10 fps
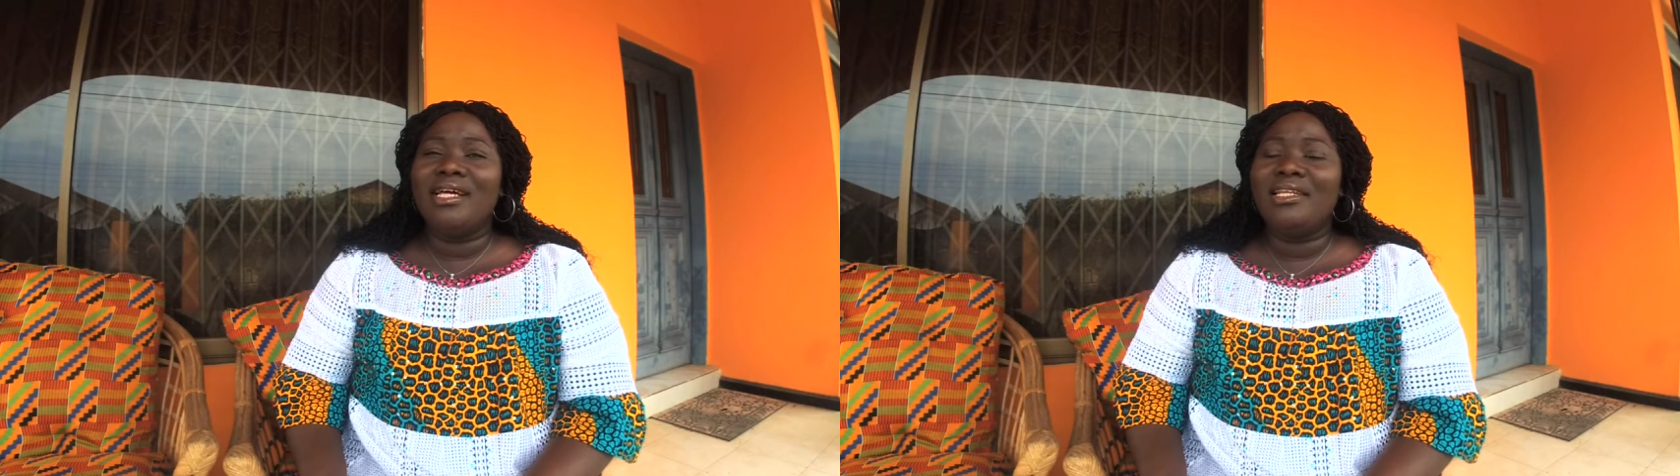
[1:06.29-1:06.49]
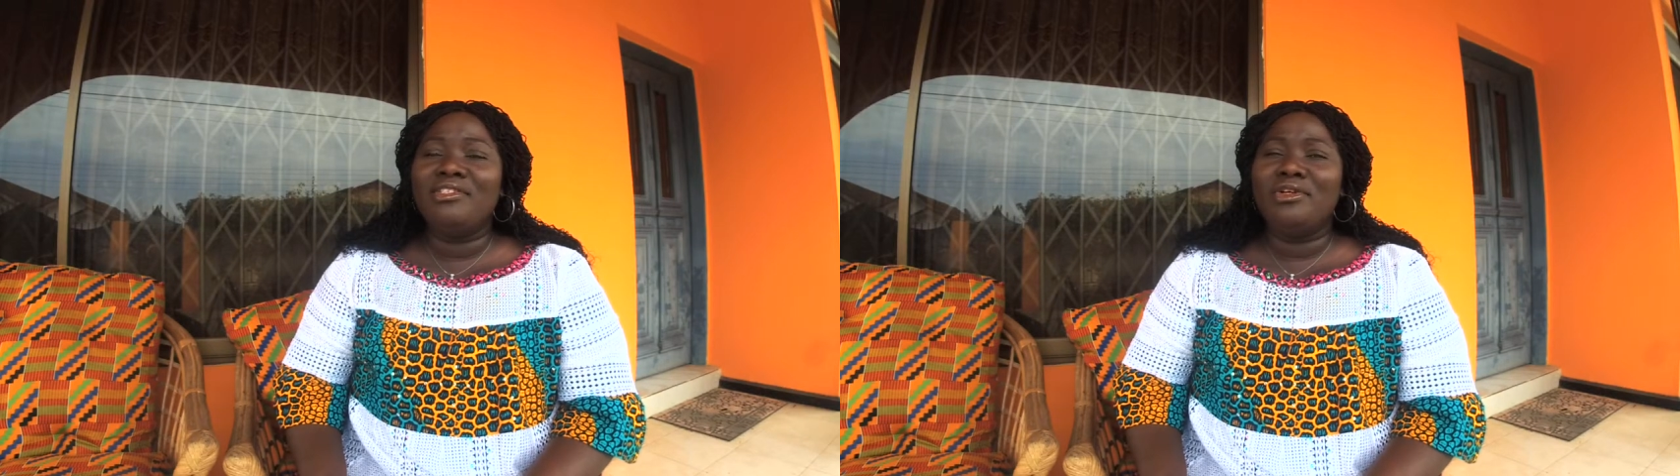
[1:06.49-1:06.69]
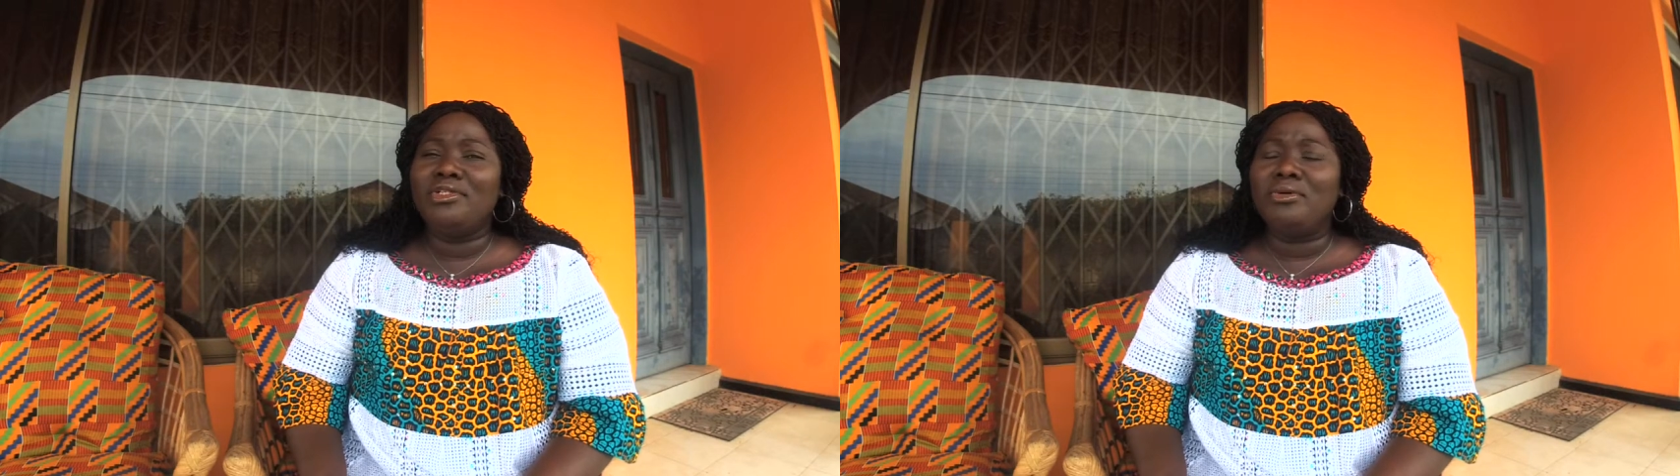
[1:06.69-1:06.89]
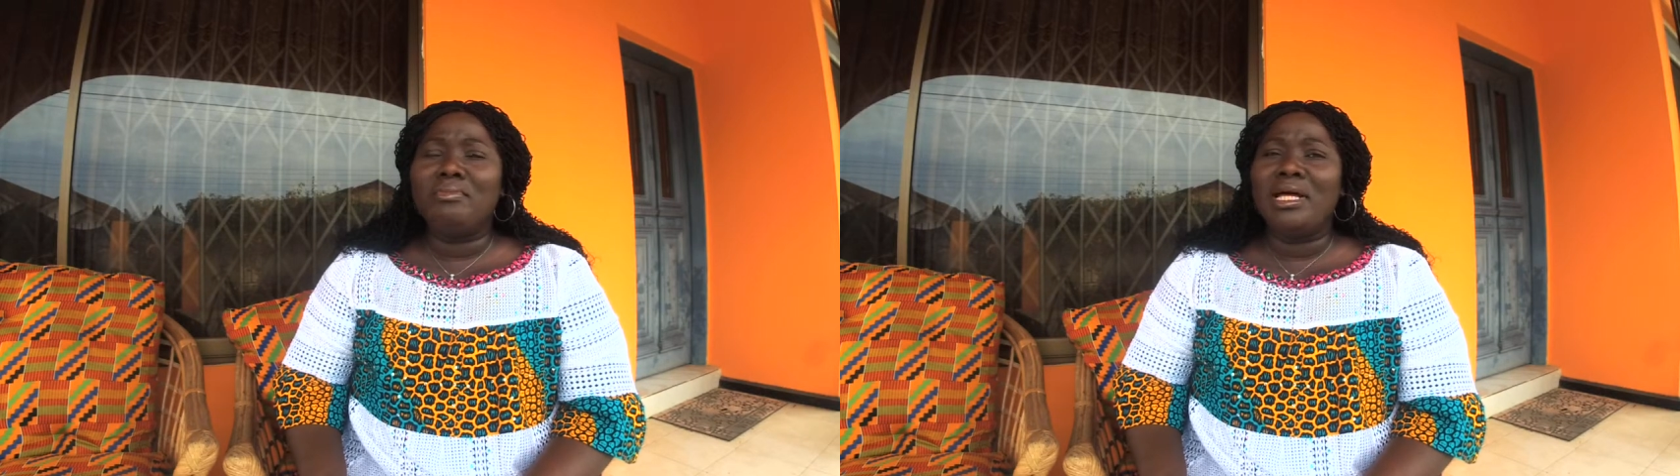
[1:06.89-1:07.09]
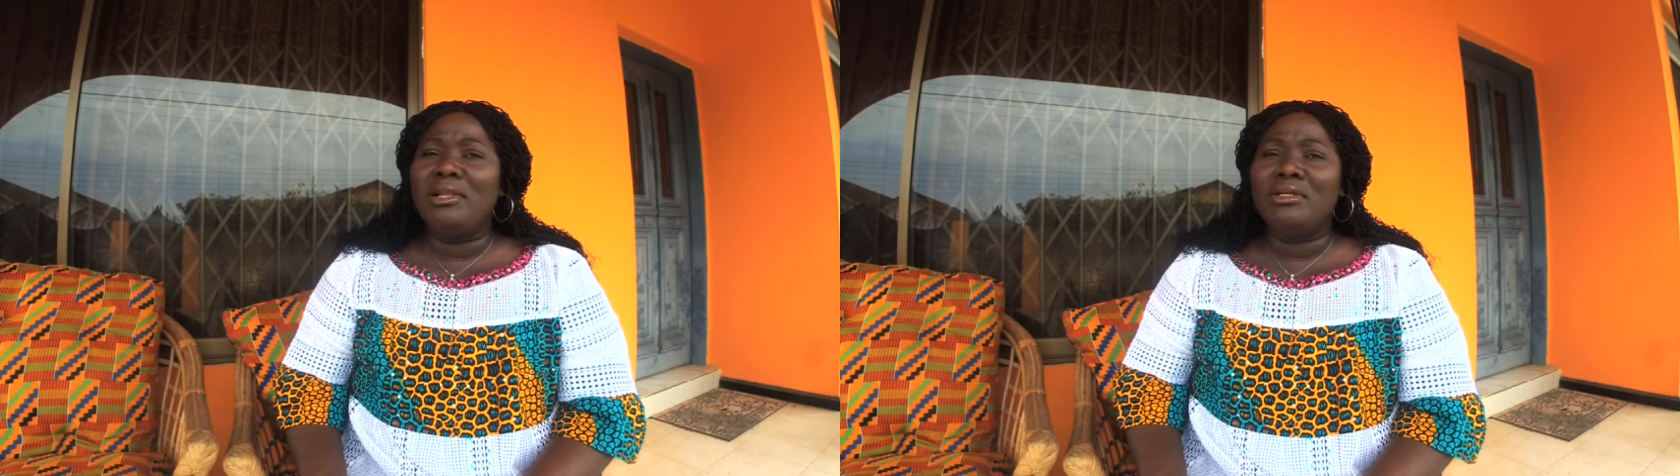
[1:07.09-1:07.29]
that is not your
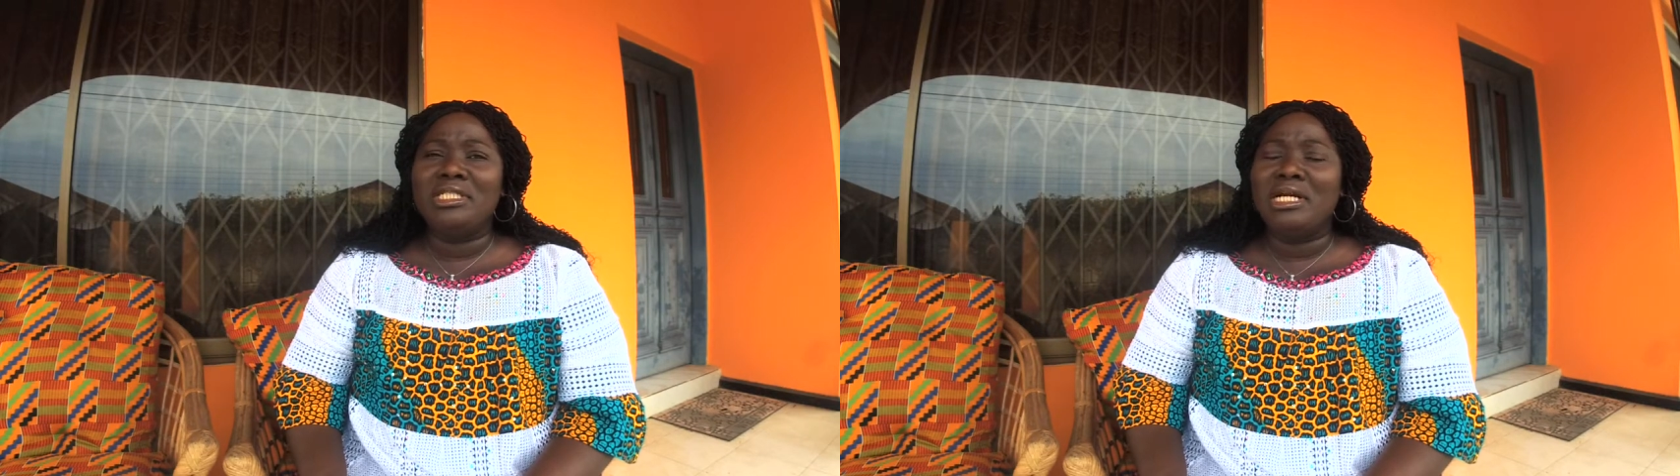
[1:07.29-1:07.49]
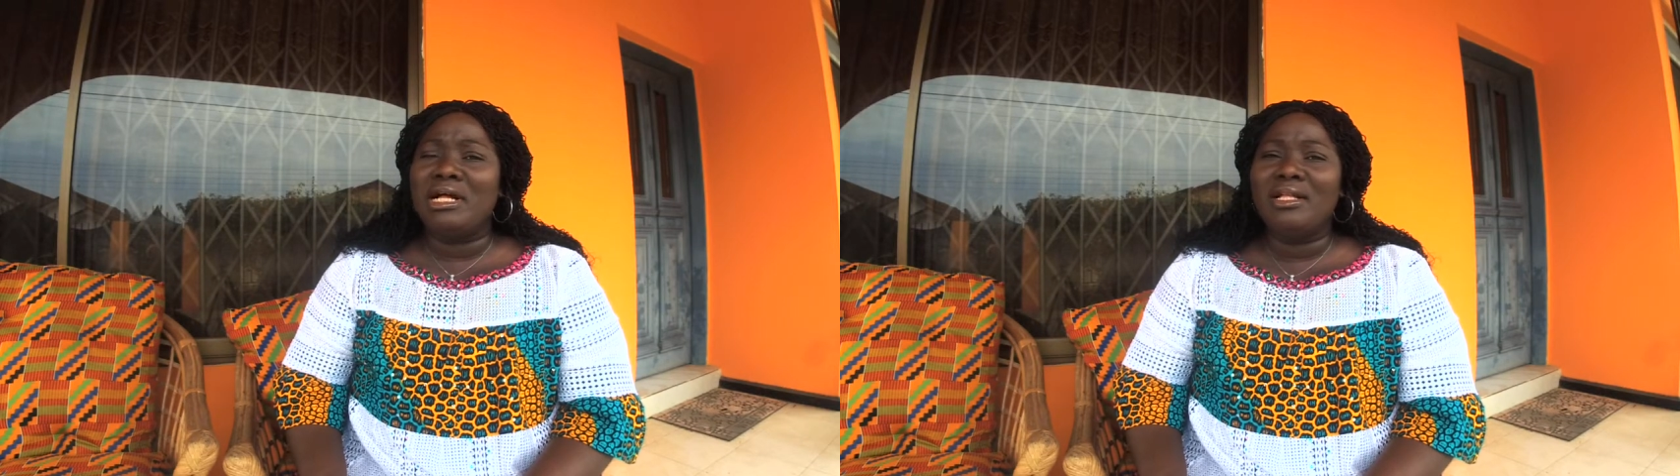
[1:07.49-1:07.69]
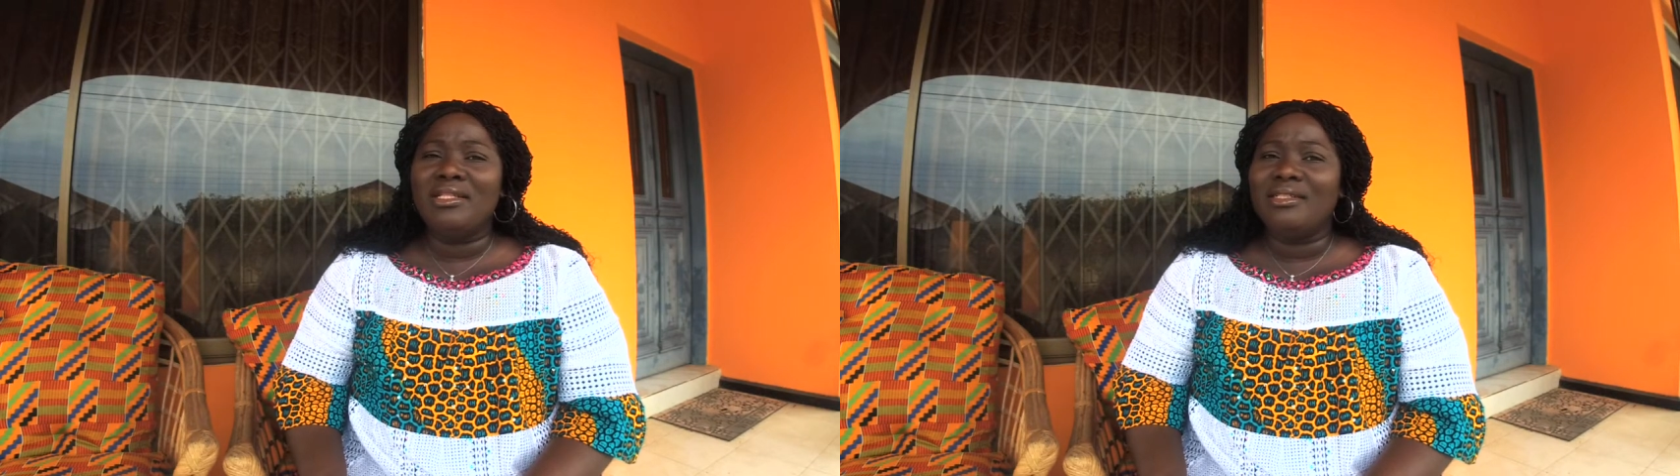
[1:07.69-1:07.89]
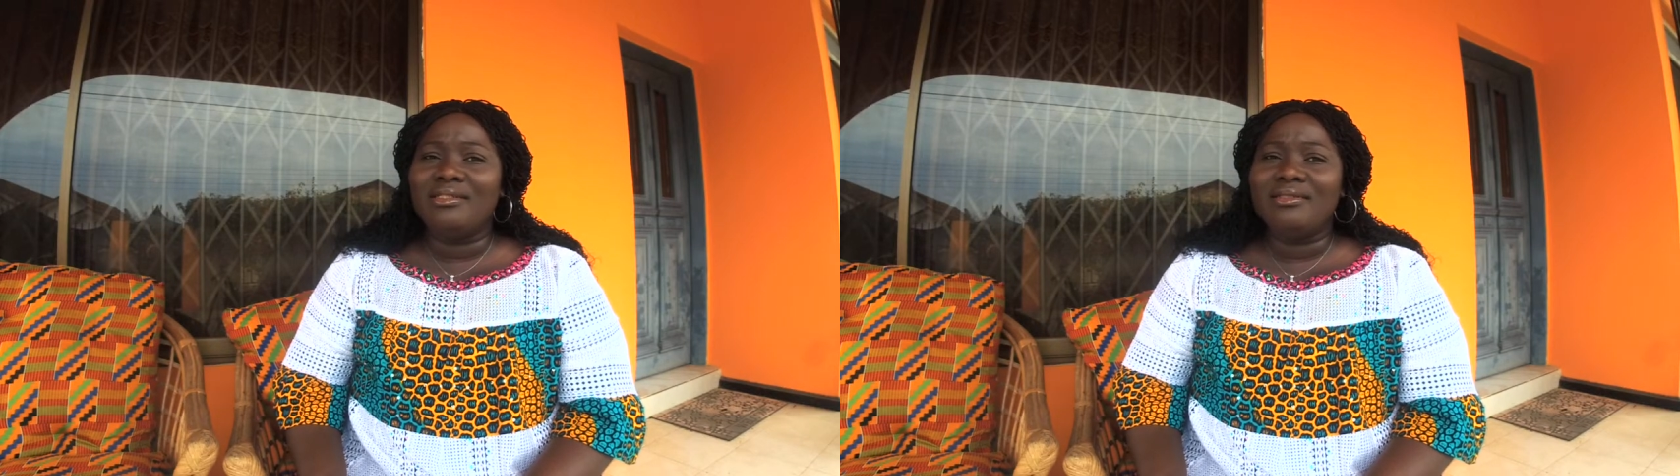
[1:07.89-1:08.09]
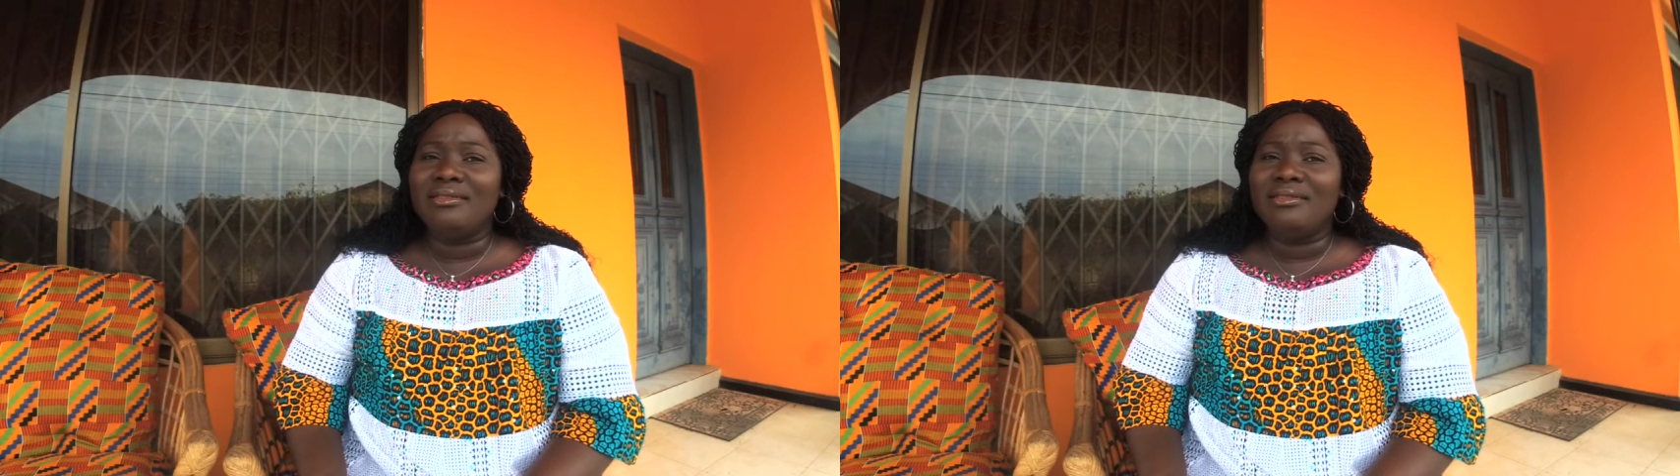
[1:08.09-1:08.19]
biological